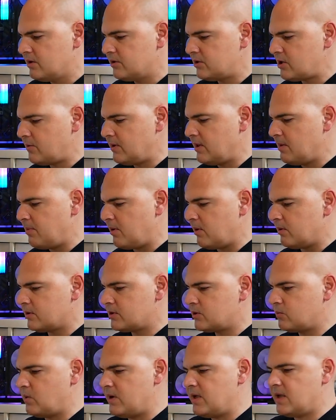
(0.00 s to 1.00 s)
So, in the
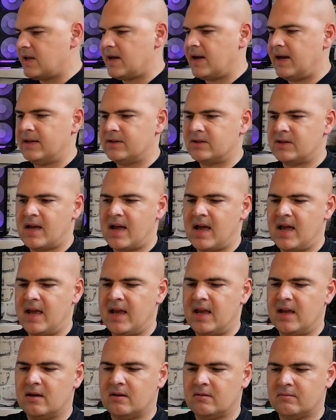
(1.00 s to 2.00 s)
box, we get
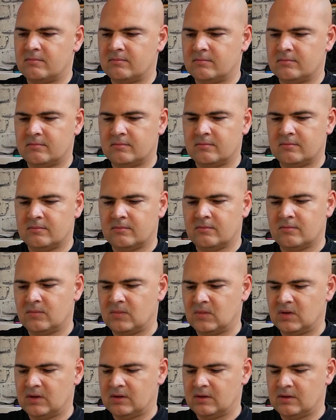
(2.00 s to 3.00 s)
a
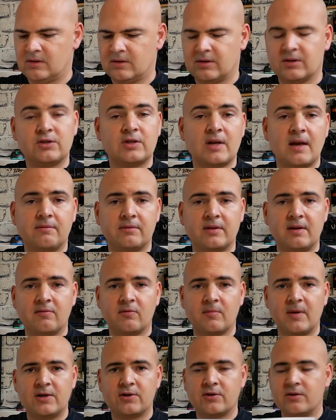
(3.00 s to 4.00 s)
safety
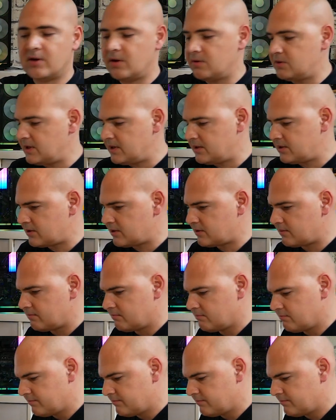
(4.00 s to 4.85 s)
information notice,